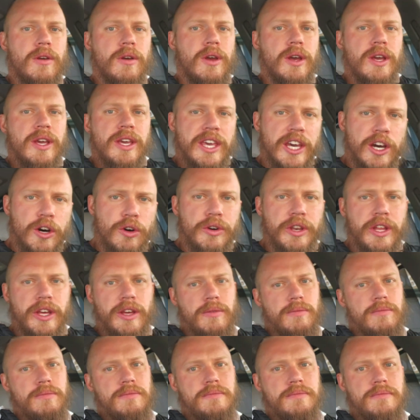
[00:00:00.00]
Killed it.
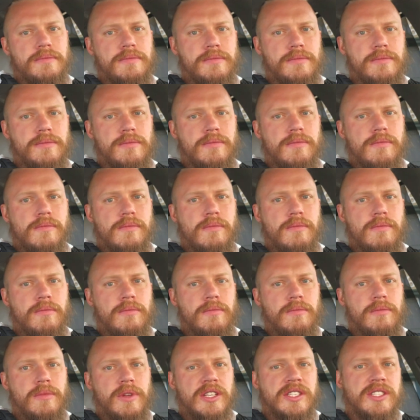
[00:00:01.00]

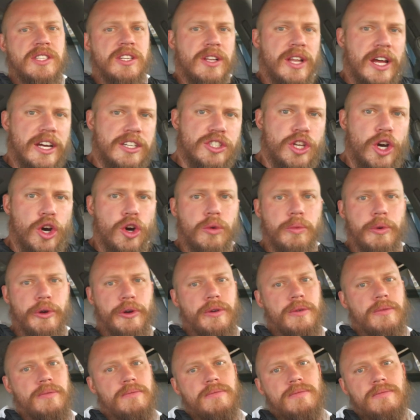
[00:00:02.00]
It's still
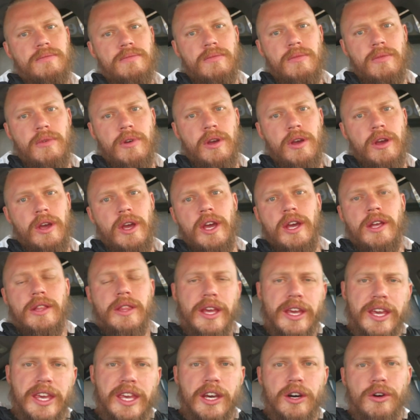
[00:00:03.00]
October. They
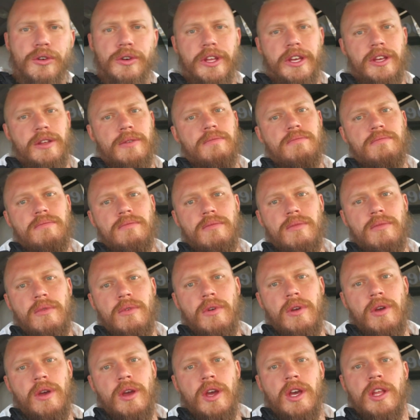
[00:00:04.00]
killed it.
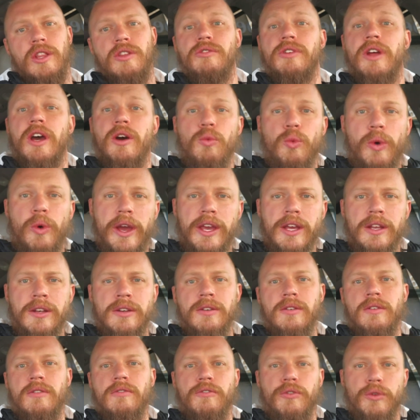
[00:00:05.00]
They're not waiting
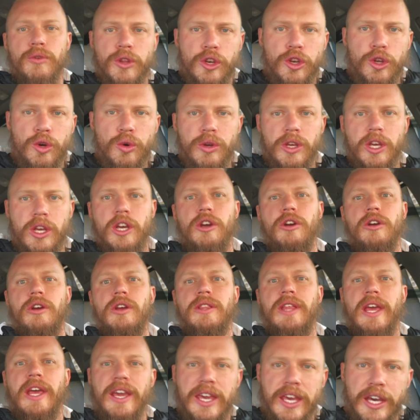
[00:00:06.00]
for the new year.
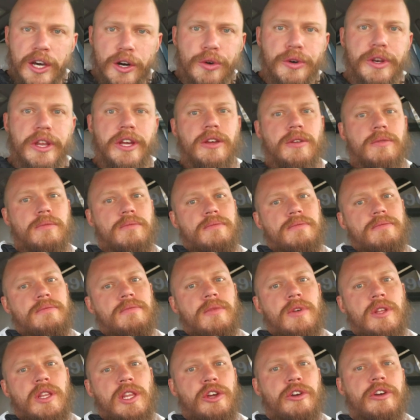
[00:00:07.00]
They killed it.
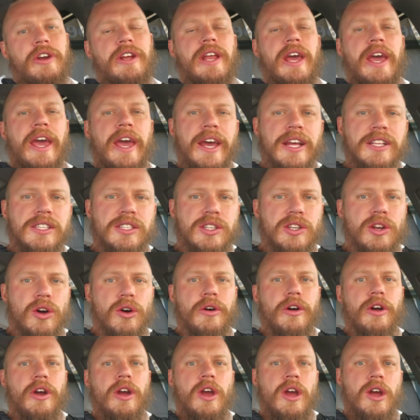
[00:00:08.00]
They're getting a head
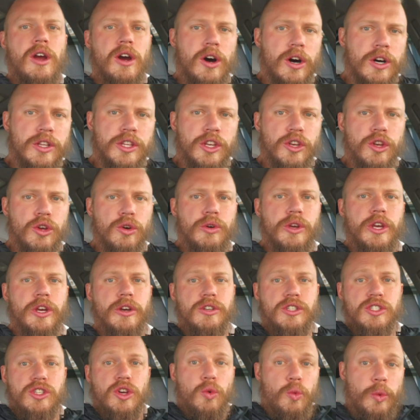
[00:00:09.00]
start on the new year.
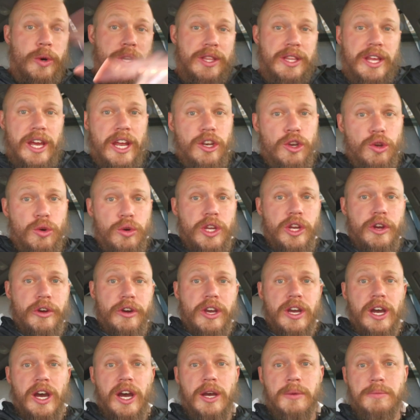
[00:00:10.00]
So when that new year
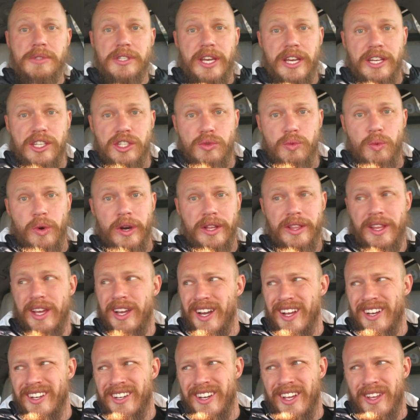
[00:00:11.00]
comes, guess what? They
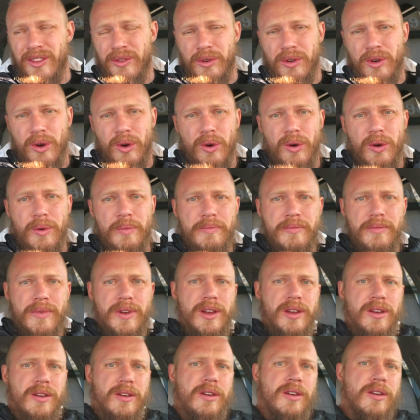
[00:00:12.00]
got another goal.
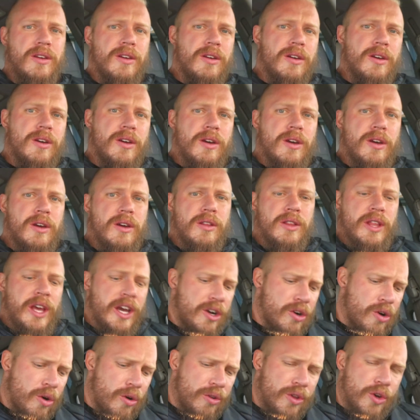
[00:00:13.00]
That
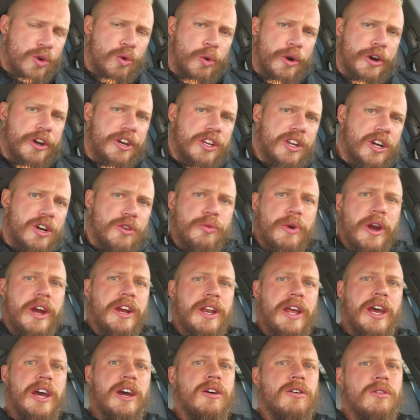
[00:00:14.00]
goal they're working on right
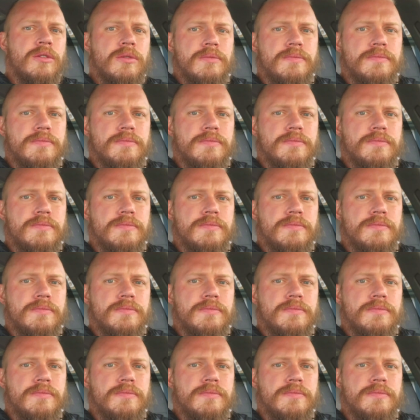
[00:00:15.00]
now,